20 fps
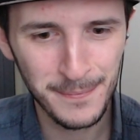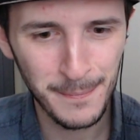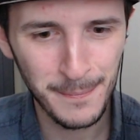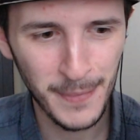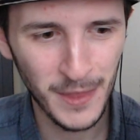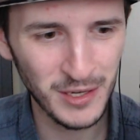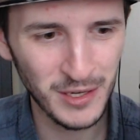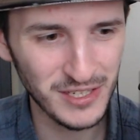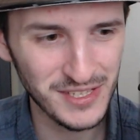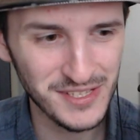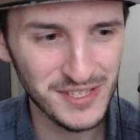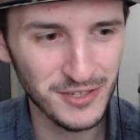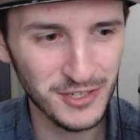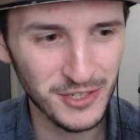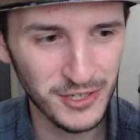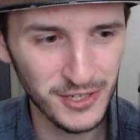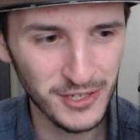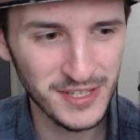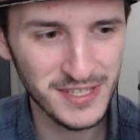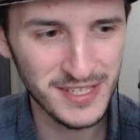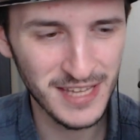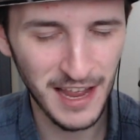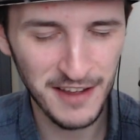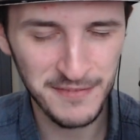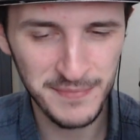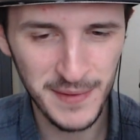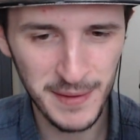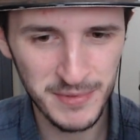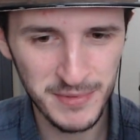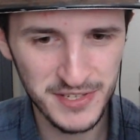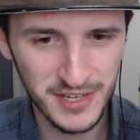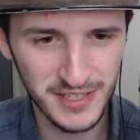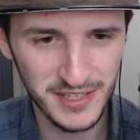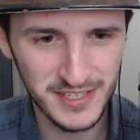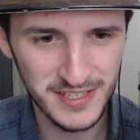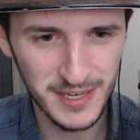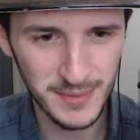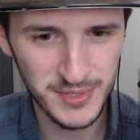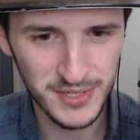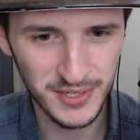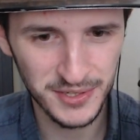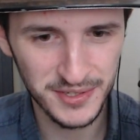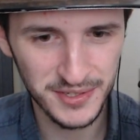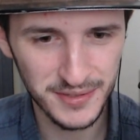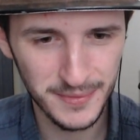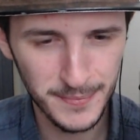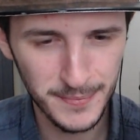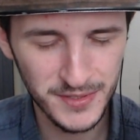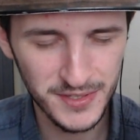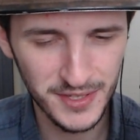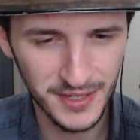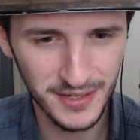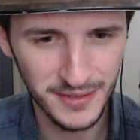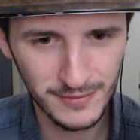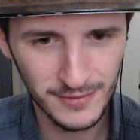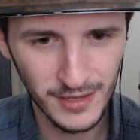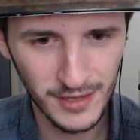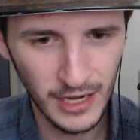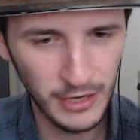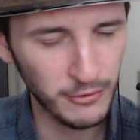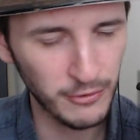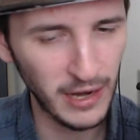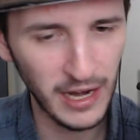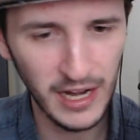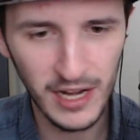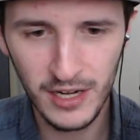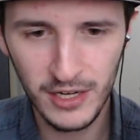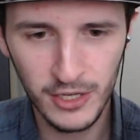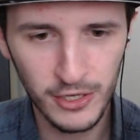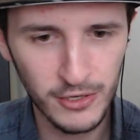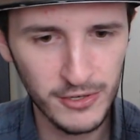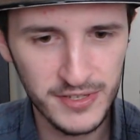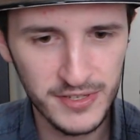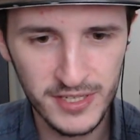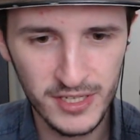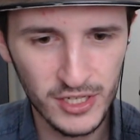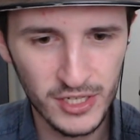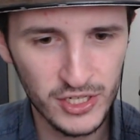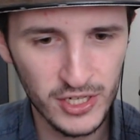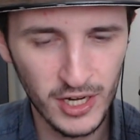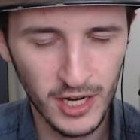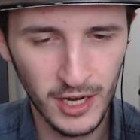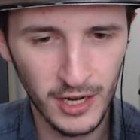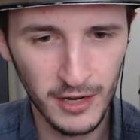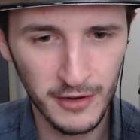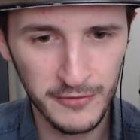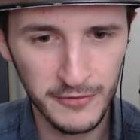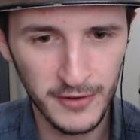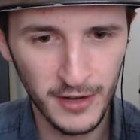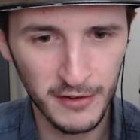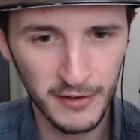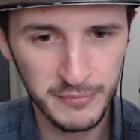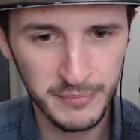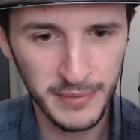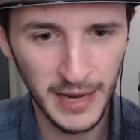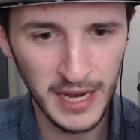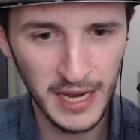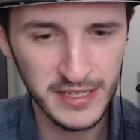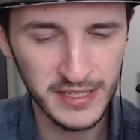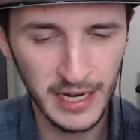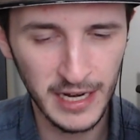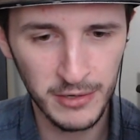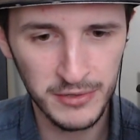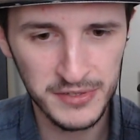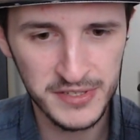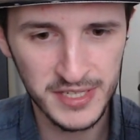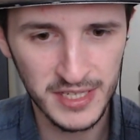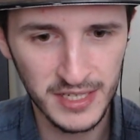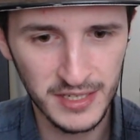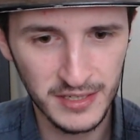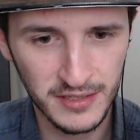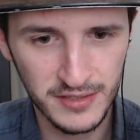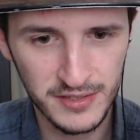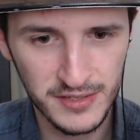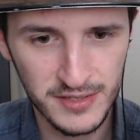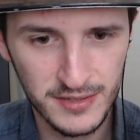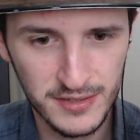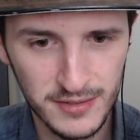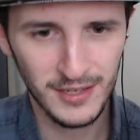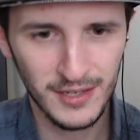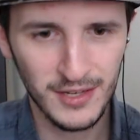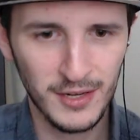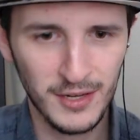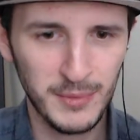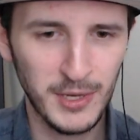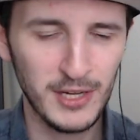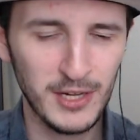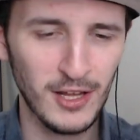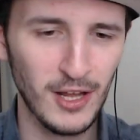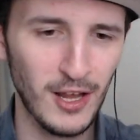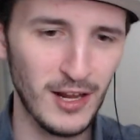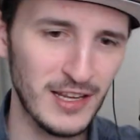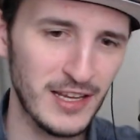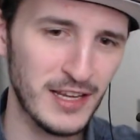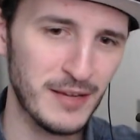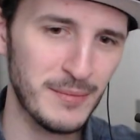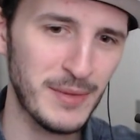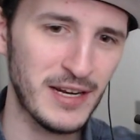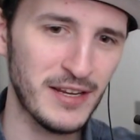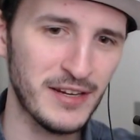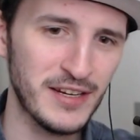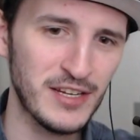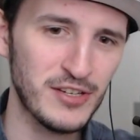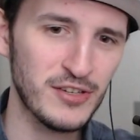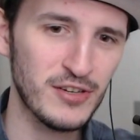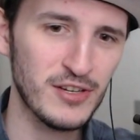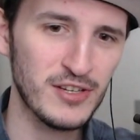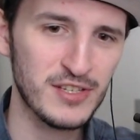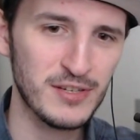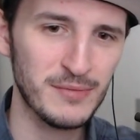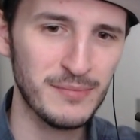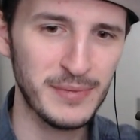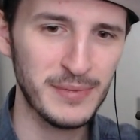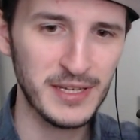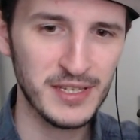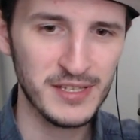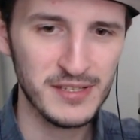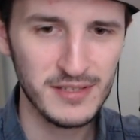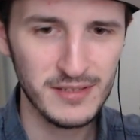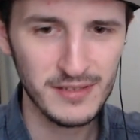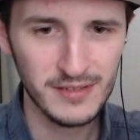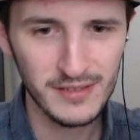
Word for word: We've got some good staff members on this episode. So, a great usage of padding out scenes. Come on, Loly and Melanie, do some bits.